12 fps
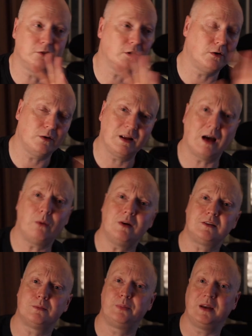So I
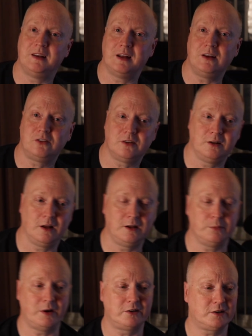went to B&H in
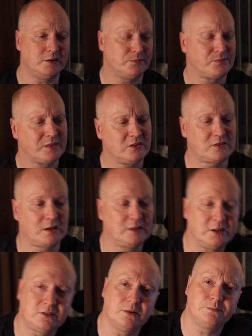America, said,
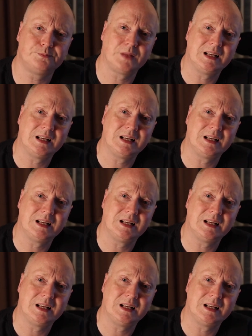listen,